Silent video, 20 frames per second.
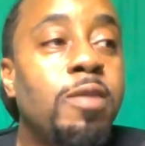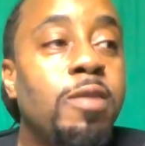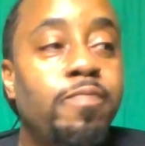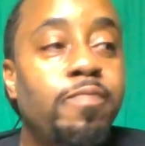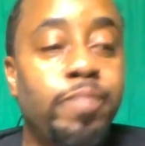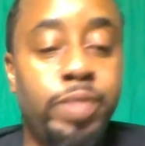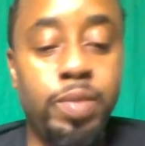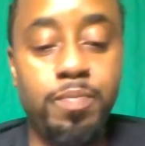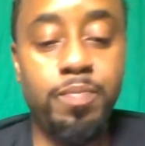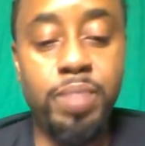
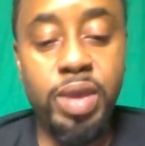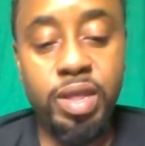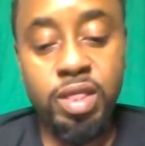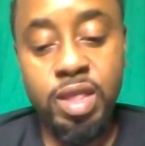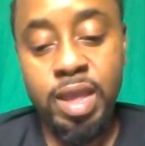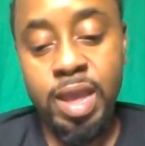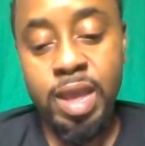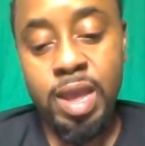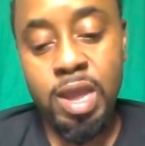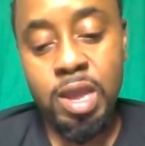the big
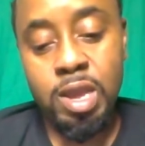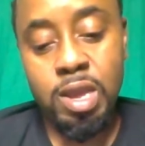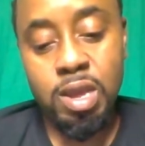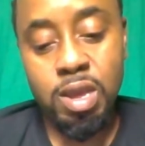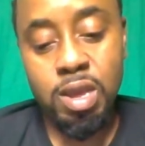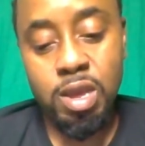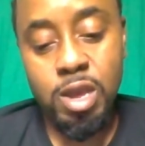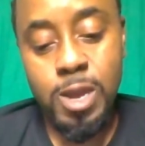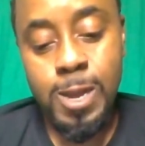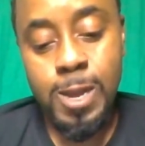thing
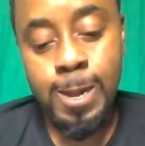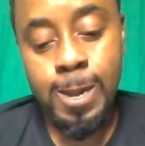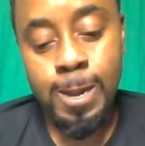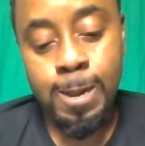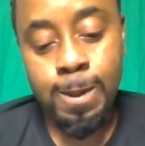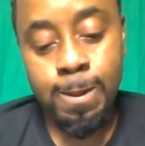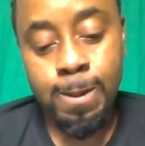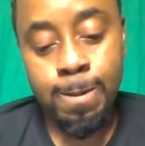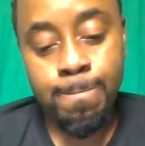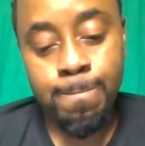
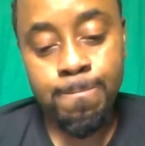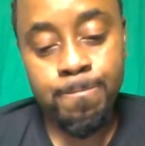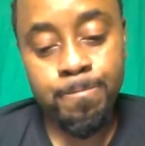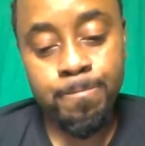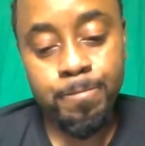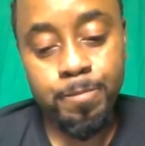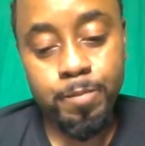um,